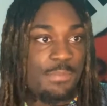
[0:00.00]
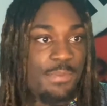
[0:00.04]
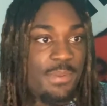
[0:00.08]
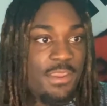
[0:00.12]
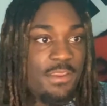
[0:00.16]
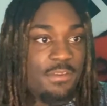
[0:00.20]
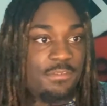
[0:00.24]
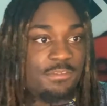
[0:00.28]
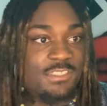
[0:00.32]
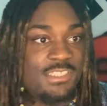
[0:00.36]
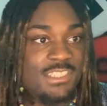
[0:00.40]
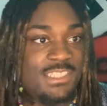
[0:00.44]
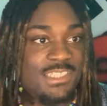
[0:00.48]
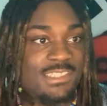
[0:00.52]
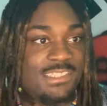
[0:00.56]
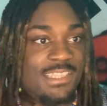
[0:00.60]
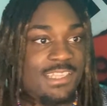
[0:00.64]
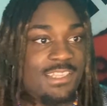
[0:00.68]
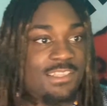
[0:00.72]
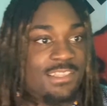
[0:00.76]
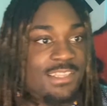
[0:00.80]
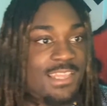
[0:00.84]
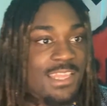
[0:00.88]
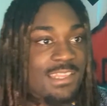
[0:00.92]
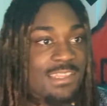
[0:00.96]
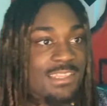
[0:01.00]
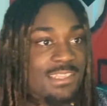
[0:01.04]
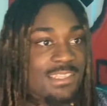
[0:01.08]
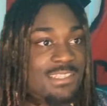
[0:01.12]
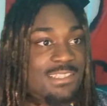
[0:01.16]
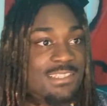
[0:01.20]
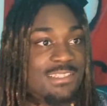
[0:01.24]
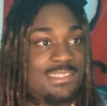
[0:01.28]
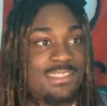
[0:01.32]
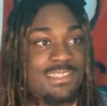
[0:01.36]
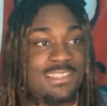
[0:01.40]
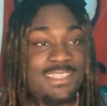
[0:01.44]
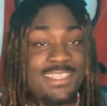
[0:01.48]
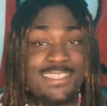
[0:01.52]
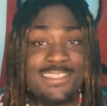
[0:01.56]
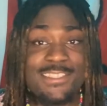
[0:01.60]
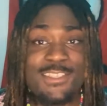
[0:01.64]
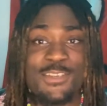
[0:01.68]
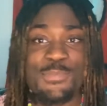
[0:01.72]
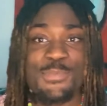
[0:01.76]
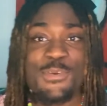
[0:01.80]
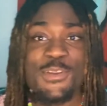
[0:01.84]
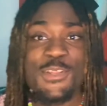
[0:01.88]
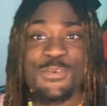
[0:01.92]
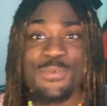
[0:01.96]
a pair of jeans that look like these. These
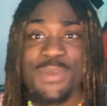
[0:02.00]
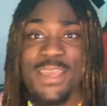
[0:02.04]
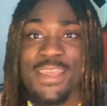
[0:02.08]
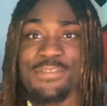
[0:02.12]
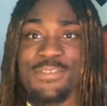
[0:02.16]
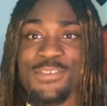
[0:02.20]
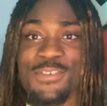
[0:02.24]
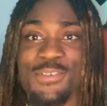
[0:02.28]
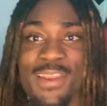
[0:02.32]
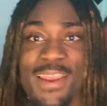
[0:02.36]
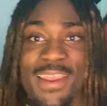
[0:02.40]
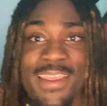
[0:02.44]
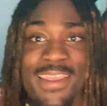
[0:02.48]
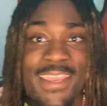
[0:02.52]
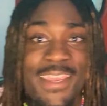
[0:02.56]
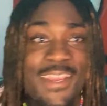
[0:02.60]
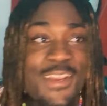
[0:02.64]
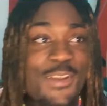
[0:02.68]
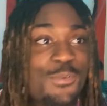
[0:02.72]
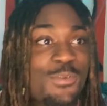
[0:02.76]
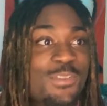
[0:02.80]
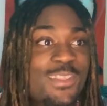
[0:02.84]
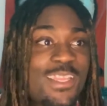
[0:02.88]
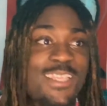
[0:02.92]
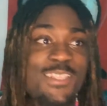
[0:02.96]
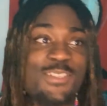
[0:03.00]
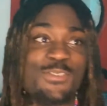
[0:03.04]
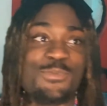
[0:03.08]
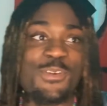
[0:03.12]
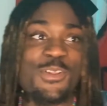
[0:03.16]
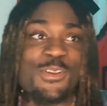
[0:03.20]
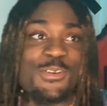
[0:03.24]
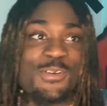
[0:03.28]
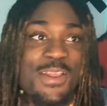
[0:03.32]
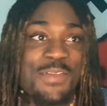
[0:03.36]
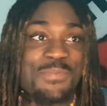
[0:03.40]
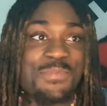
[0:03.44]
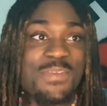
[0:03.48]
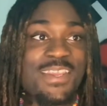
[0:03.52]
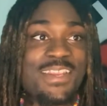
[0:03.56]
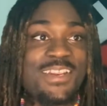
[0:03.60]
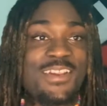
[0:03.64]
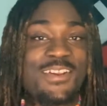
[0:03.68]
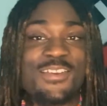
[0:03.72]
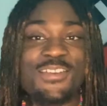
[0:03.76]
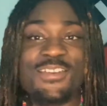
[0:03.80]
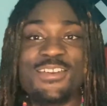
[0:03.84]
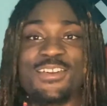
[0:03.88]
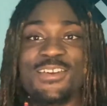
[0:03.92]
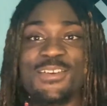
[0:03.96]
look pretty wavy right here with that sweater I made
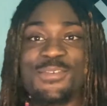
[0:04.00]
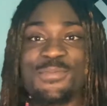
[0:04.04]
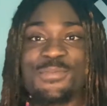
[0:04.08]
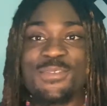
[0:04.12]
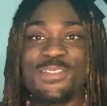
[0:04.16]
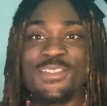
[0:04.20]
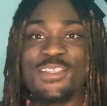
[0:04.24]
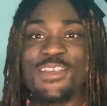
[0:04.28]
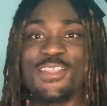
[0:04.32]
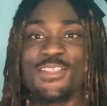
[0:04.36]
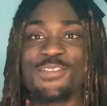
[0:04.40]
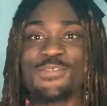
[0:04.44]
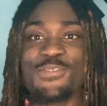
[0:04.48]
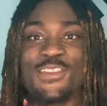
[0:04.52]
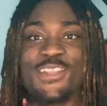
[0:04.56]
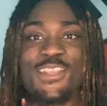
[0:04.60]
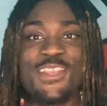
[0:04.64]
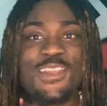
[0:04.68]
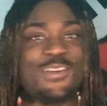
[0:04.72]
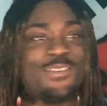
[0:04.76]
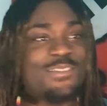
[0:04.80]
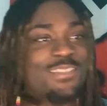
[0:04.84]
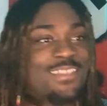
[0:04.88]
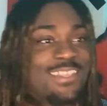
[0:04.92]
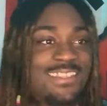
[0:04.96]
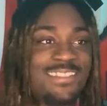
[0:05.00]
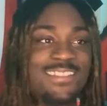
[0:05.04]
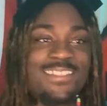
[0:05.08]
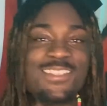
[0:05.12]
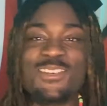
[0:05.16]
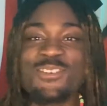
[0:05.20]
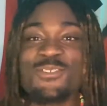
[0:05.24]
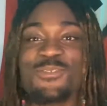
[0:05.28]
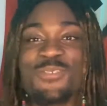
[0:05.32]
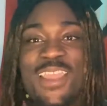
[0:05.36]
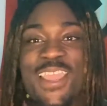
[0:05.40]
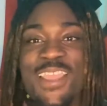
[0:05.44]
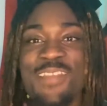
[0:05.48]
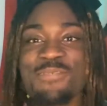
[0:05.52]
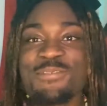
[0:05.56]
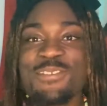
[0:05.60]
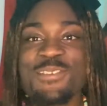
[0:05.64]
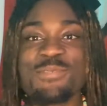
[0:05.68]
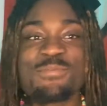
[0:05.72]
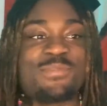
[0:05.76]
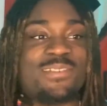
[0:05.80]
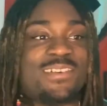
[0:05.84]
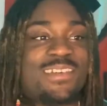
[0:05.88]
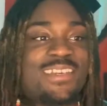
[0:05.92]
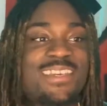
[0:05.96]
in the other video. These look
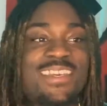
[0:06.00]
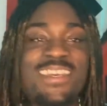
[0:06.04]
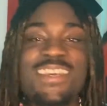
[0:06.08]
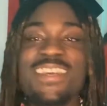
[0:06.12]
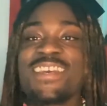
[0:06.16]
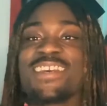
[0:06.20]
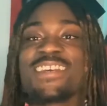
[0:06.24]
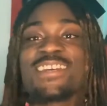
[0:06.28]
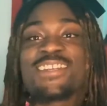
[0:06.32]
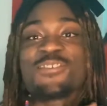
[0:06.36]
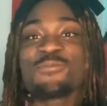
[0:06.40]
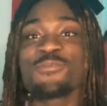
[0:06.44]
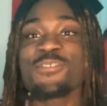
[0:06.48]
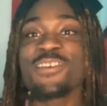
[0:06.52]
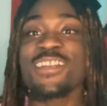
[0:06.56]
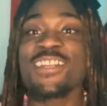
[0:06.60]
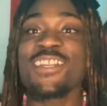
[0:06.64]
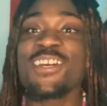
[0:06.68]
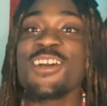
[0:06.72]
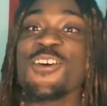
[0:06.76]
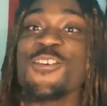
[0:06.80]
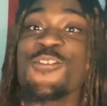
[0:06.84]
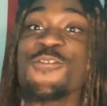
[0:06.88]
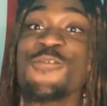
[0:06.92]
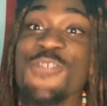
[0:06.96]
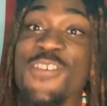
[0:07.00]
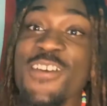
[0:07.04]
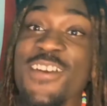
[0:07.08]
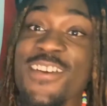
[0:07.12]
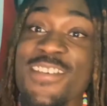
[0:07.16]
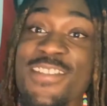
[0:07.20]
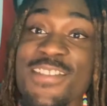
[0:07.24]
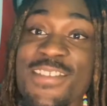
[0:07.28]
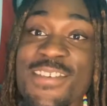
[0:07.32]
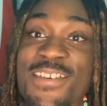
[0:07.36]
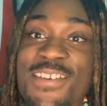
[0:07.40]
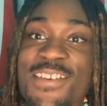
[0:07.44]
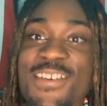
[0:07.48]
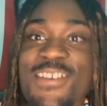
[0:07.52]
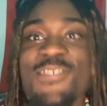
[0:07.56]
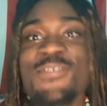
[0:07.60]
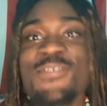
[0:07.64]
wavy, but we're gonna go further.